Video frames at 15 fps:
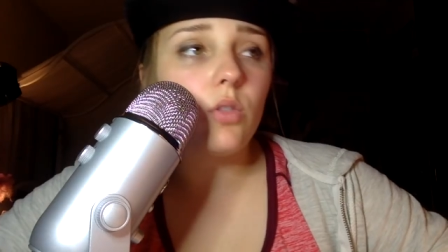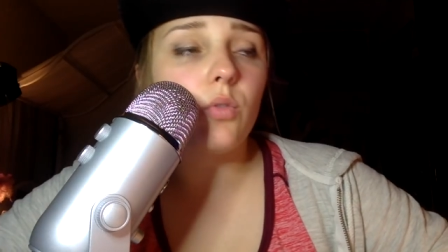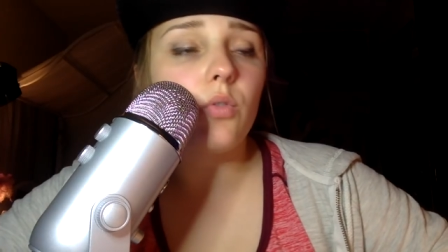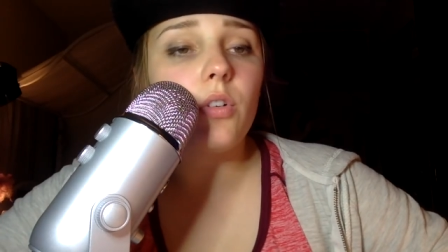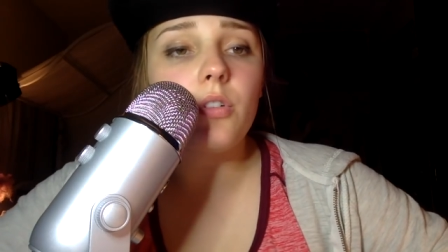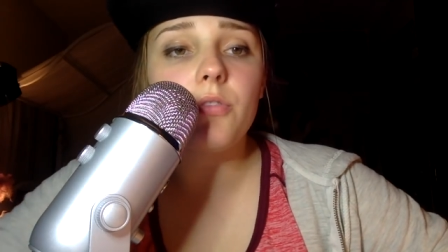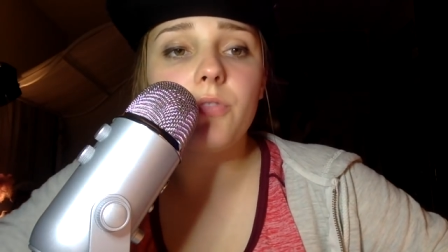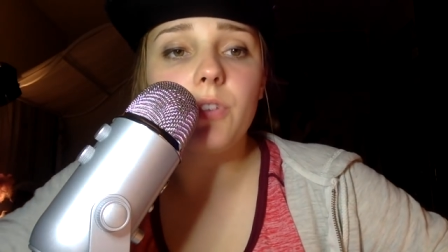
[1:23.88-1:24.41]
The
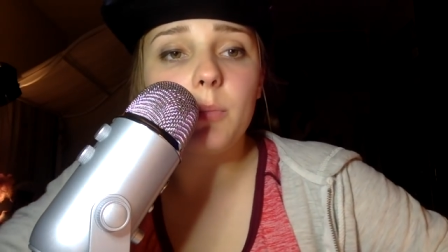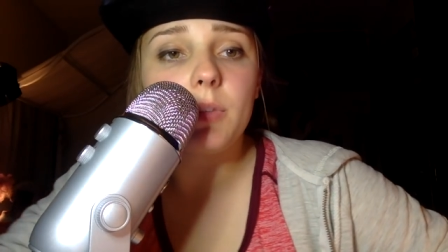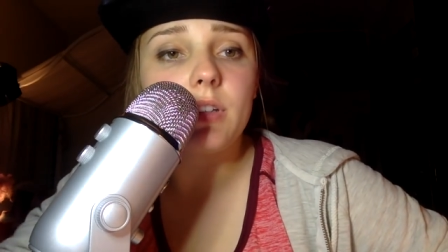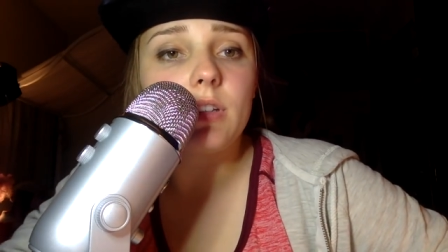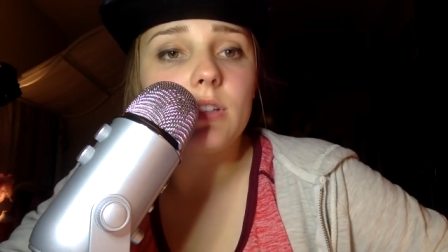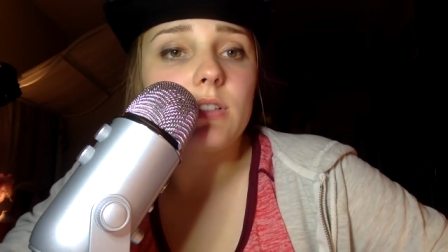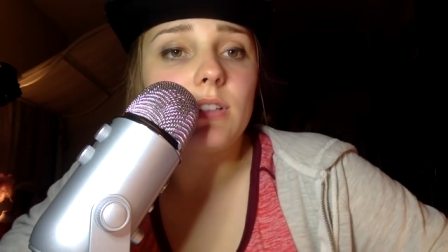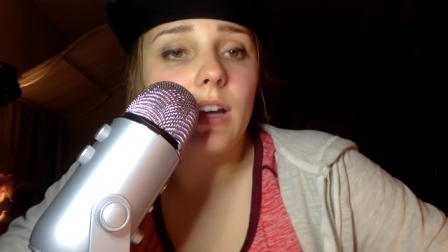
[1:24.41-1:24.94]
royal family
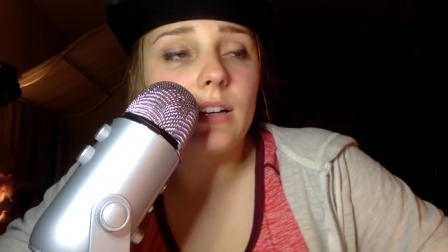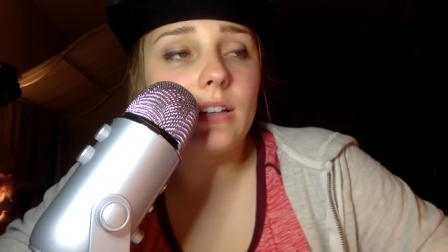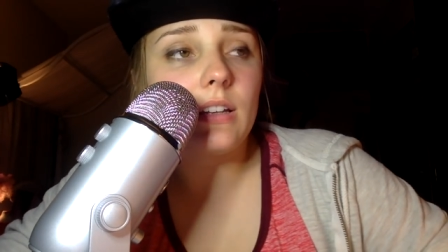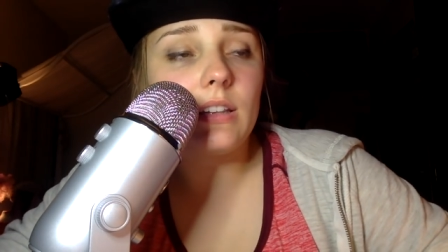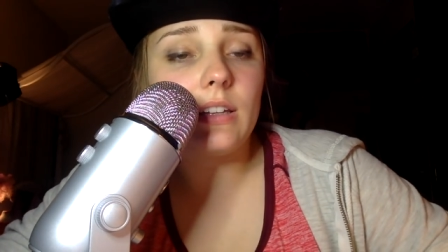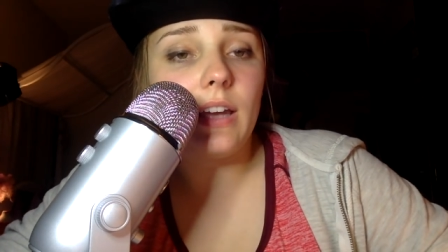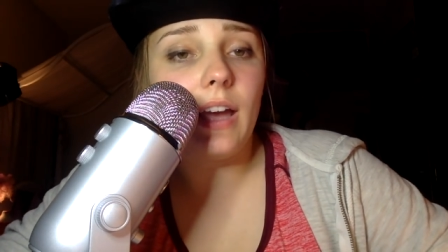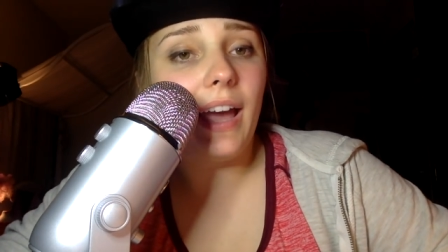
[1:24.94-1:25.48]
doesn't
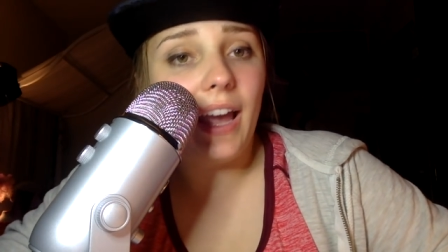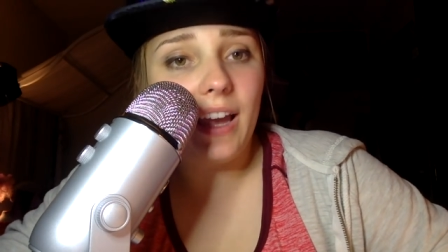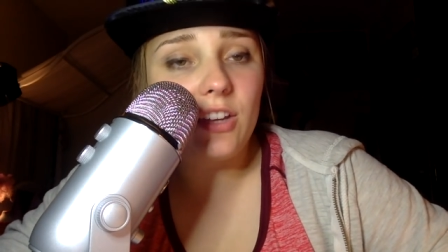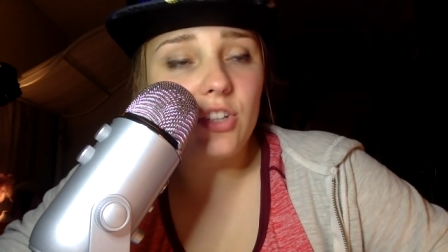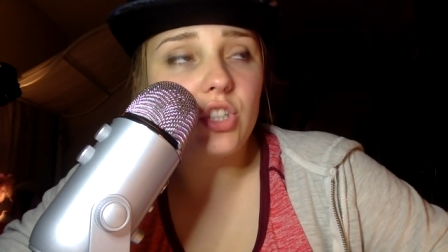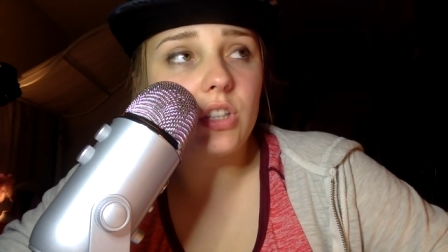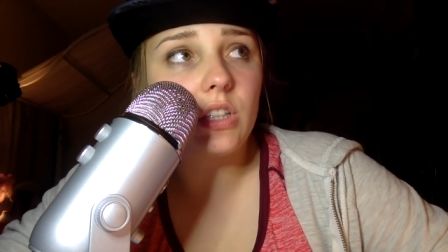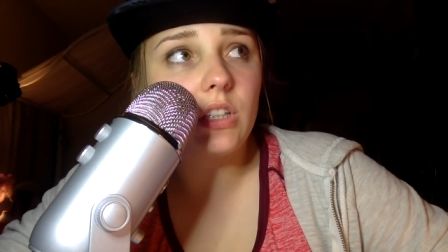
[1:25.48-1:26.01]
technically
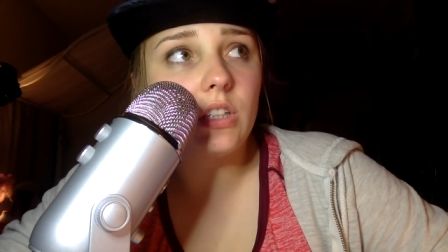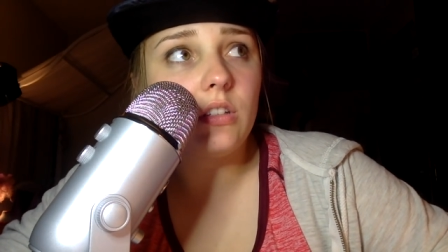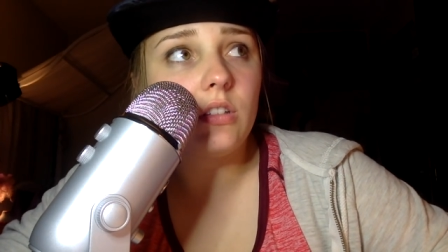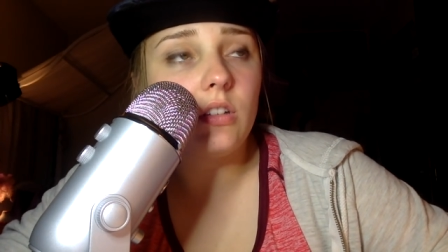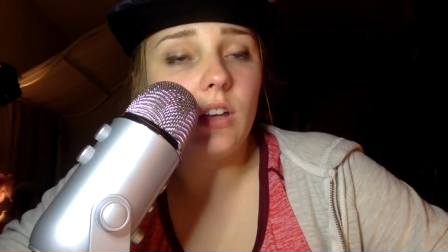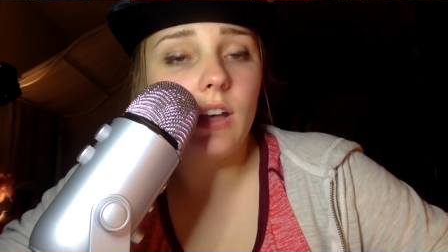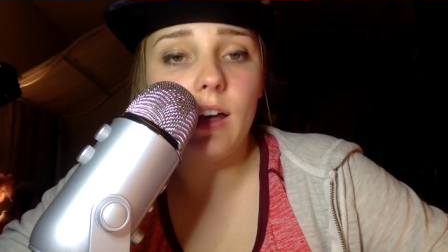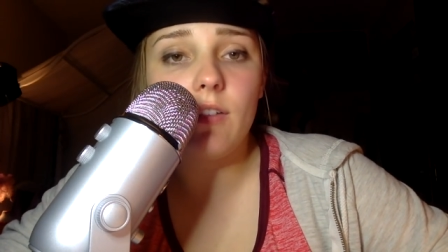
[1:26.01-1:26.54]
actually
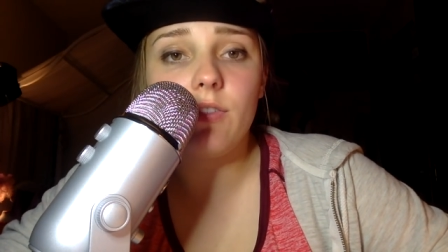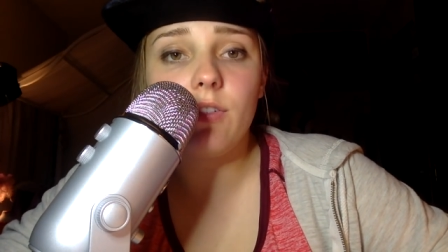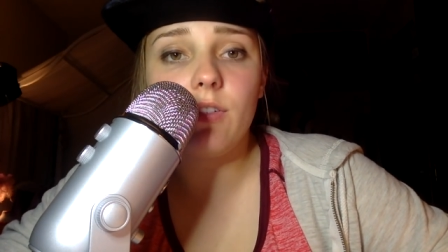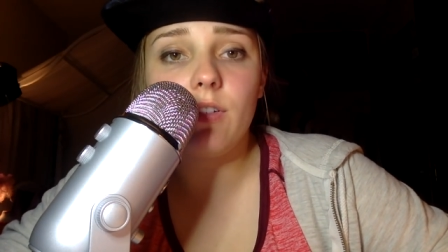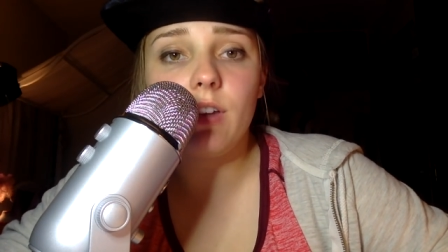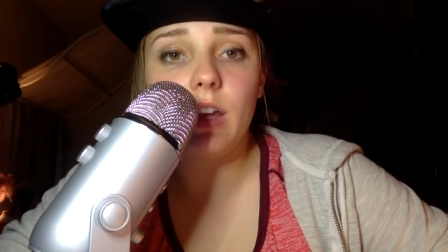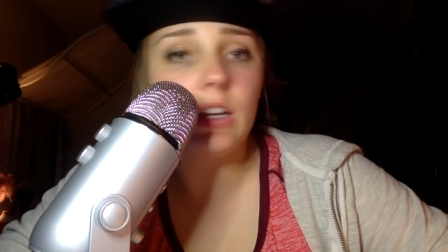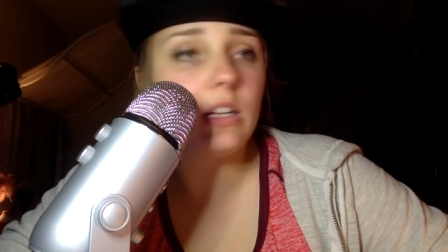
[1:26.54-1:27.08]
have
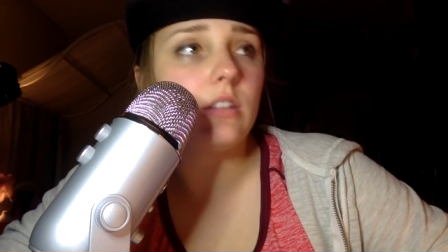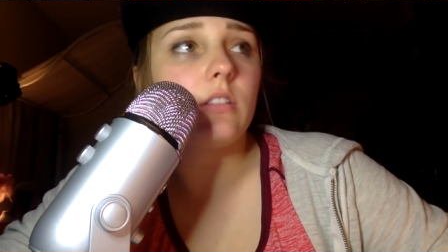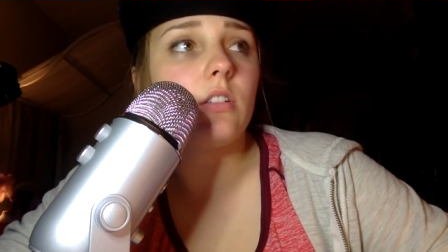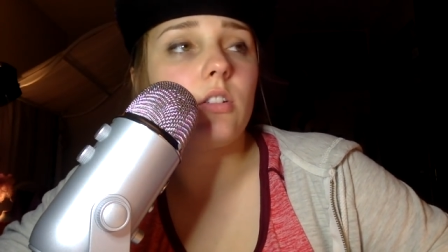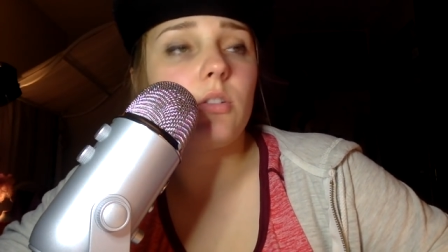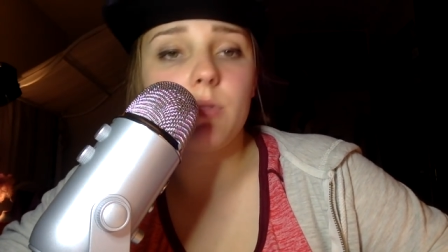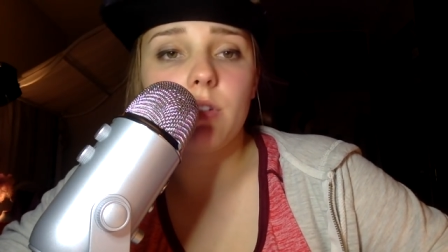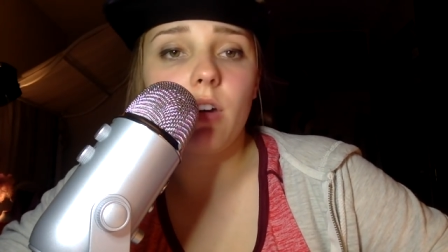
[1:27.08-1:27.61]
anything to
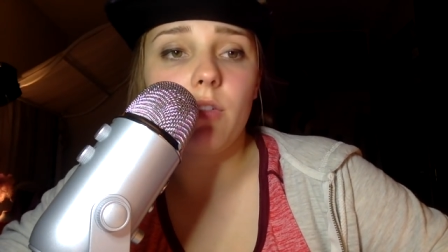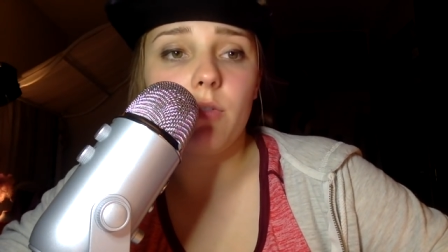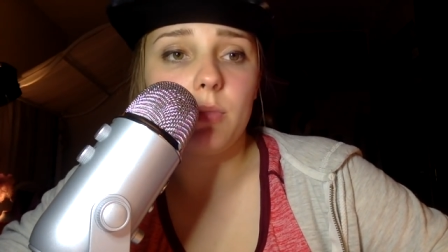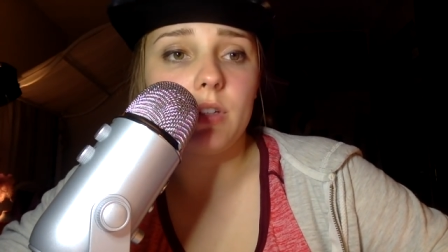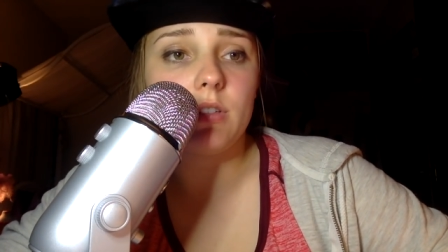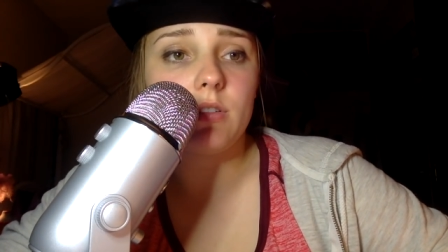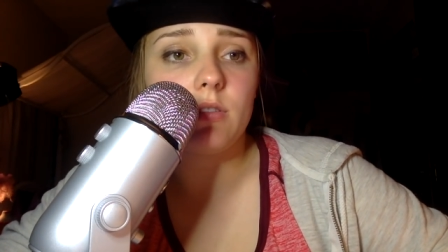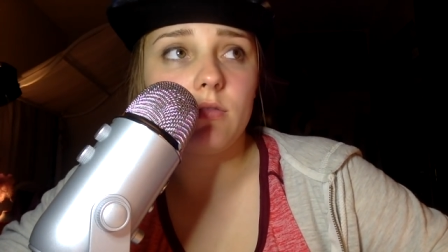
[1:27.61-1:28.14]
do with the
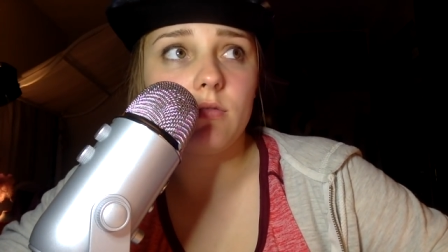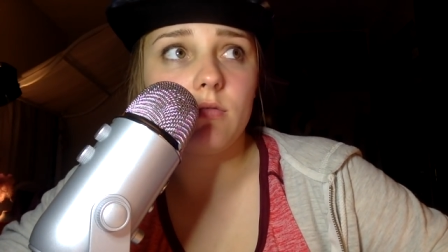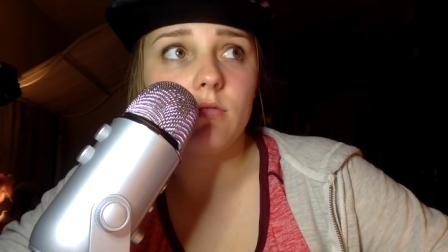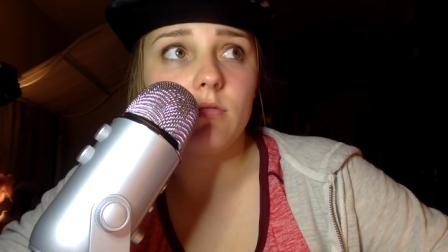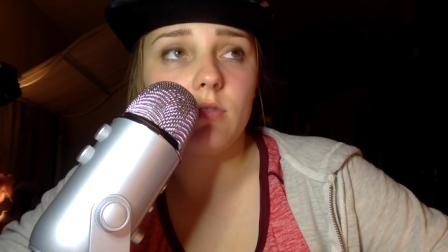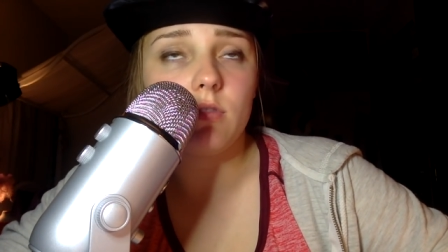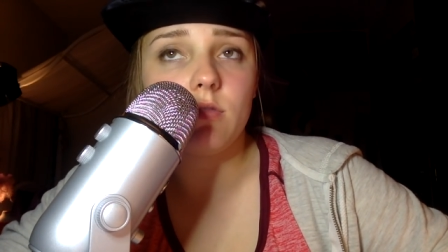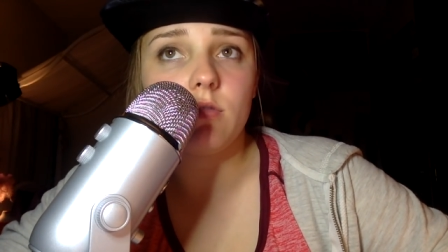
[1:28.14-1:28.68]
government,
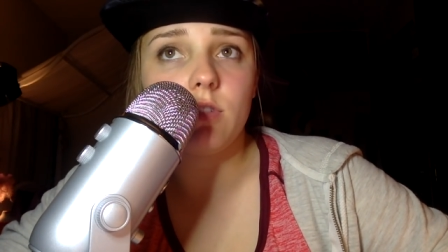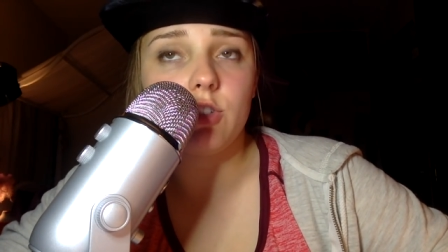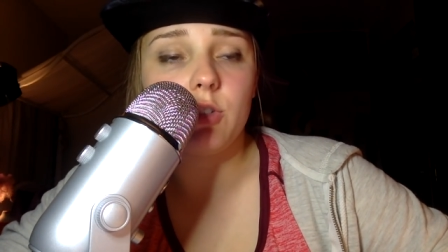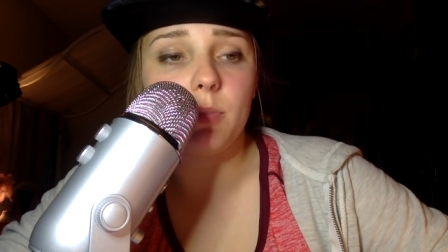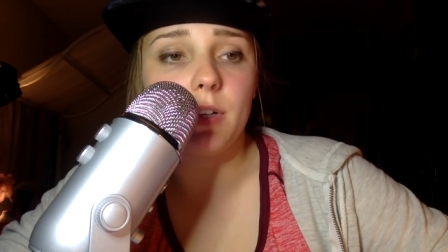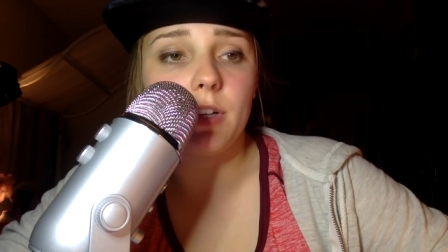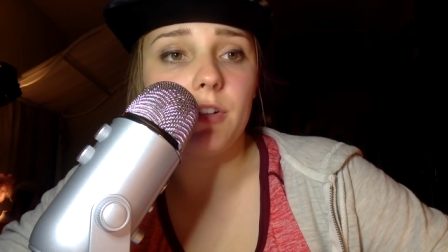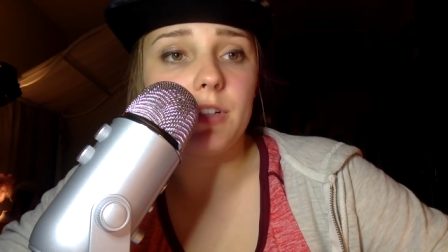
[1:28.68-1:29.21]
it
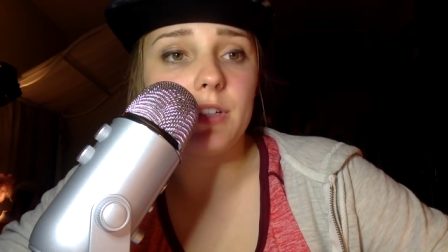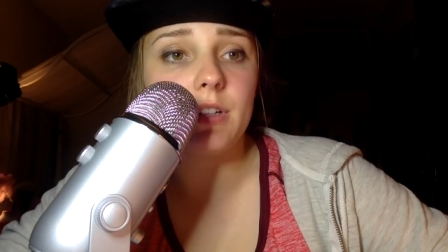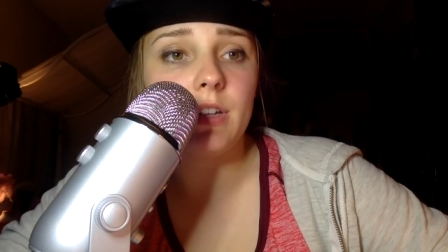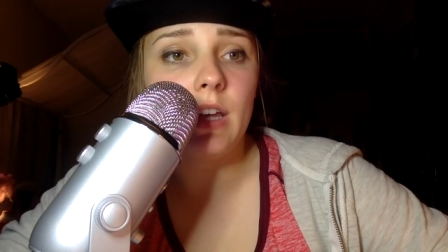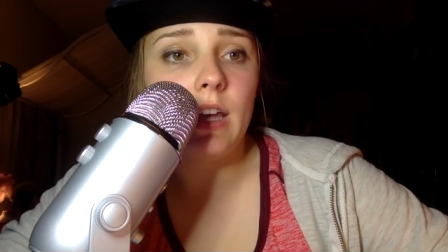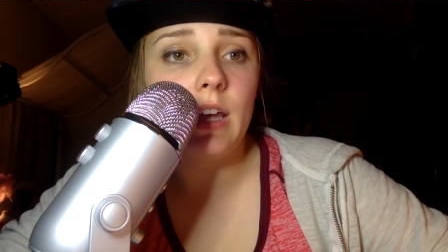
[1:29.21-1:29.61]
should be noted.